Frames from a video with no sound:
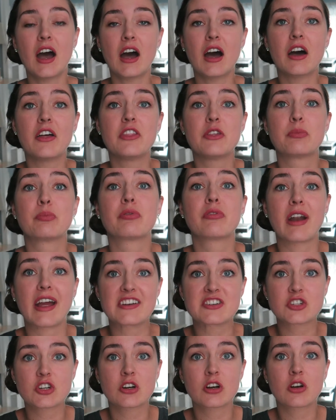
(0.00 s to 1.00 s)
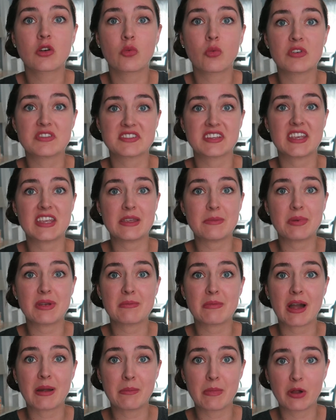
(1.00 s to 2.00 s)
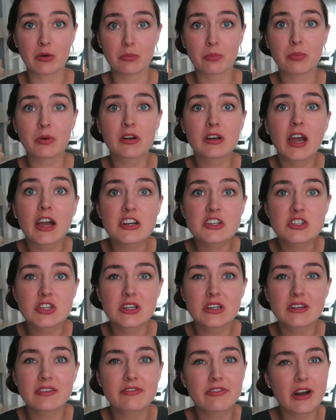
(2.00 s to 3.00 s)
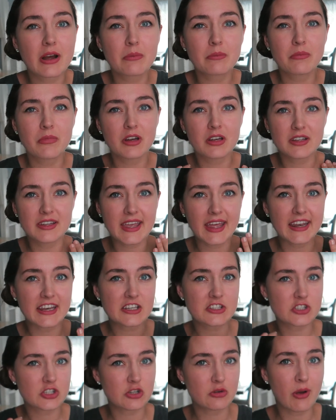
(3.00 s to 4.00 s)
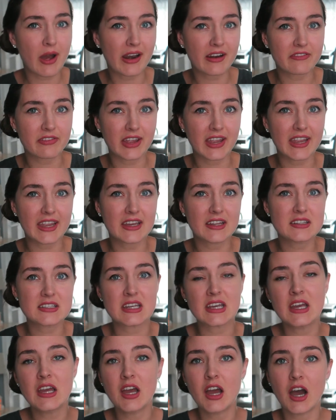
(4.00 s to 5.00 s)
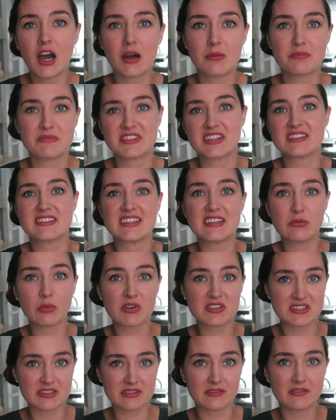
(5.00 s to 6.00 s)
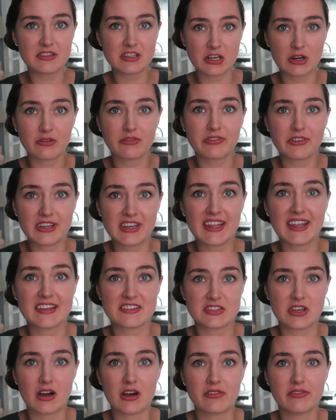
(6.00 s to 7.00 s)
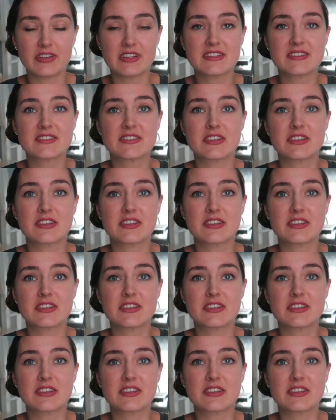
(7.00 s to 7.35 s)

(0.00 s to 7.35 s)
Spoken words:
the pressure was keeping my milk production from getting too out of hand, since he wasn't, you know, feeding as often.